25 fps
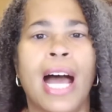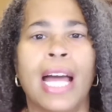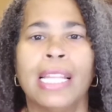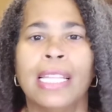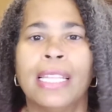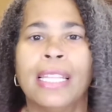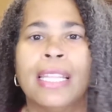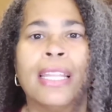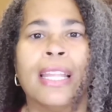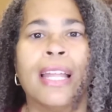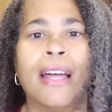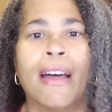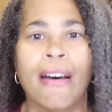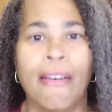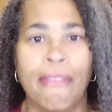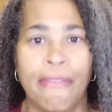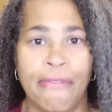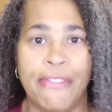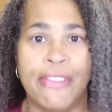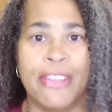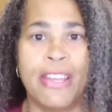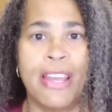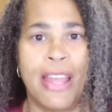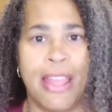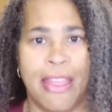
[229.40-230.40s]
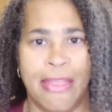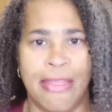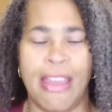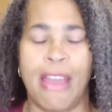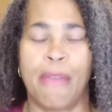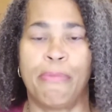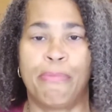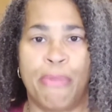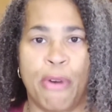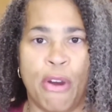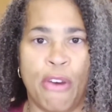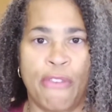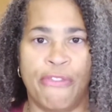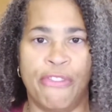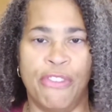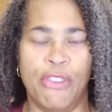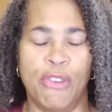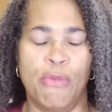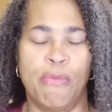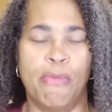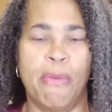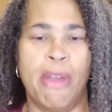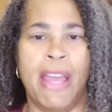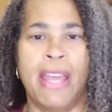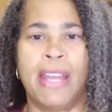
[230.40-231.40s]
I loved that
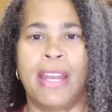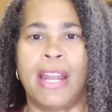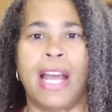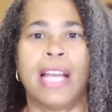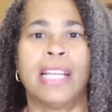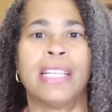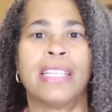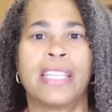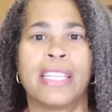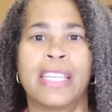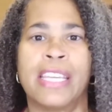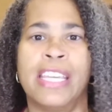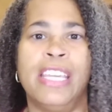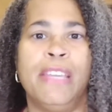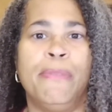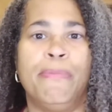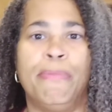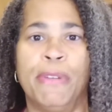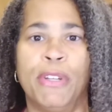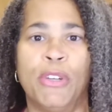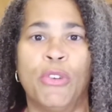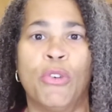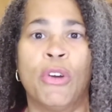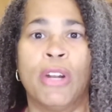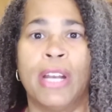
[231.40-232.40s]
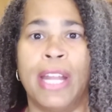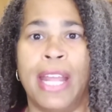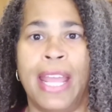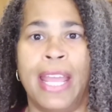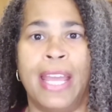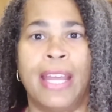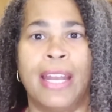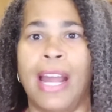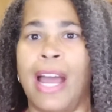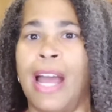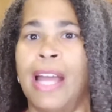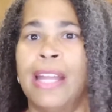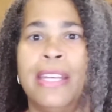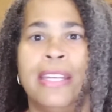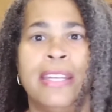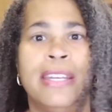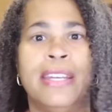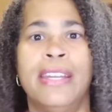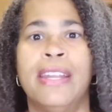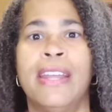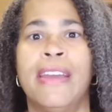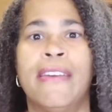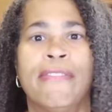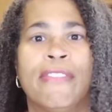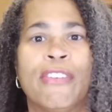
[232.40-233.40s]
perfume and I keep it on hand. I
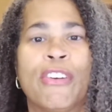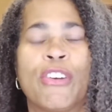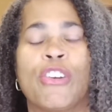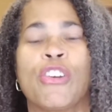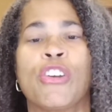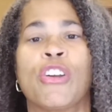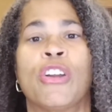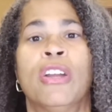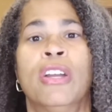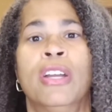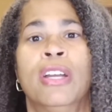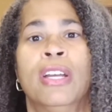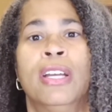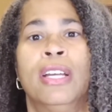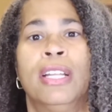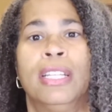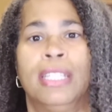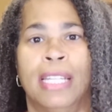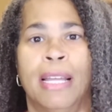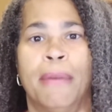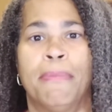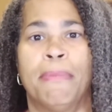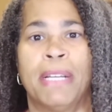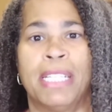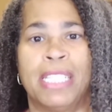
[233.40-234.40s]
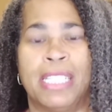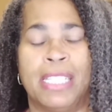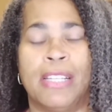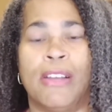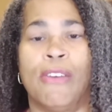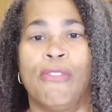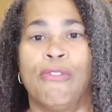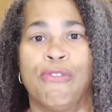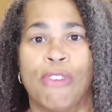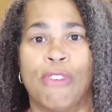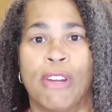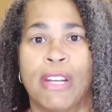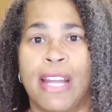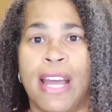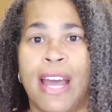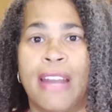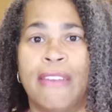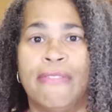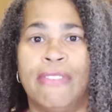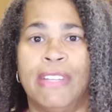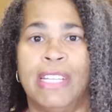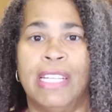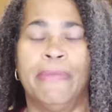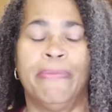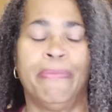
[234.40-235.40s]
never let myself run
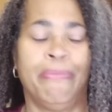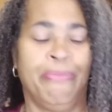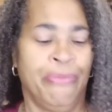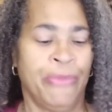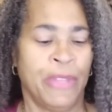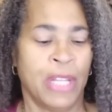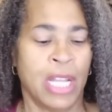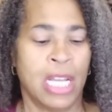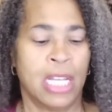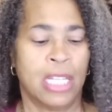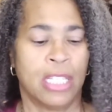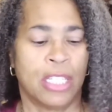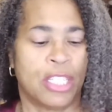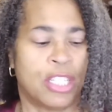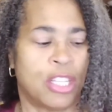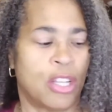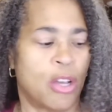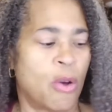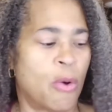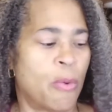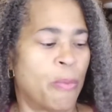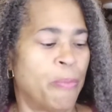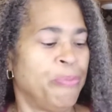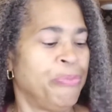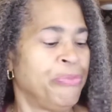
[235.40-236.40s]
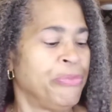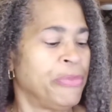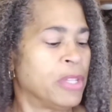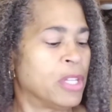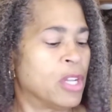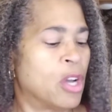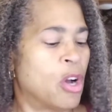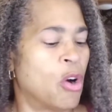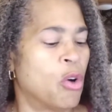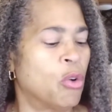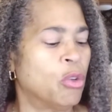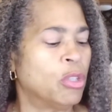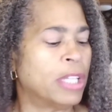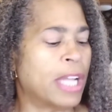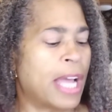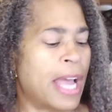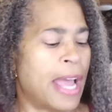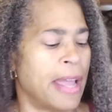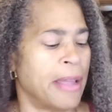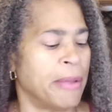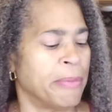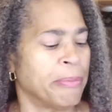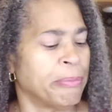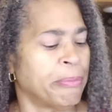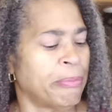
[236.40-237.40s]
out of it. So
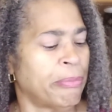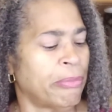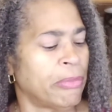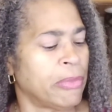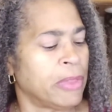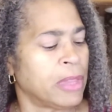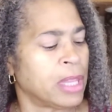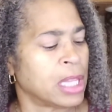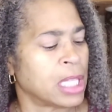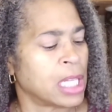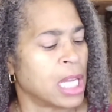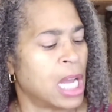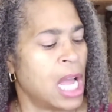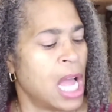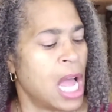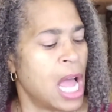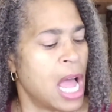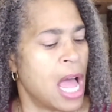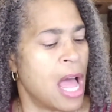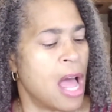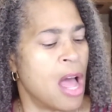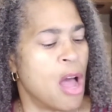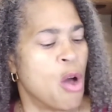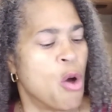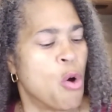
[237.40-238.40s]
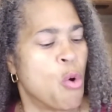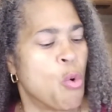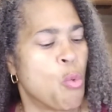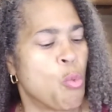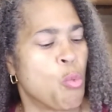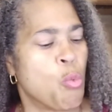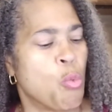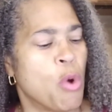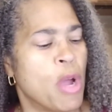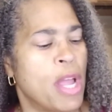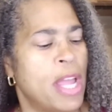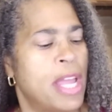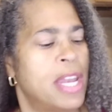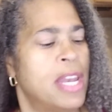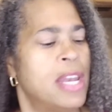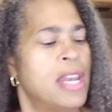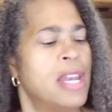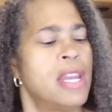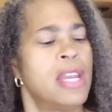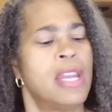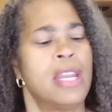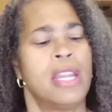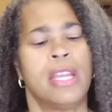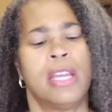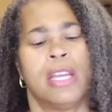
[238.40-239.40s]
Olay,
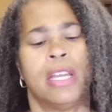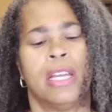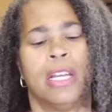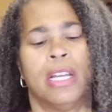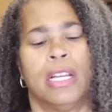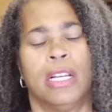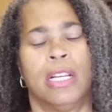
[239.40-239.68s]
when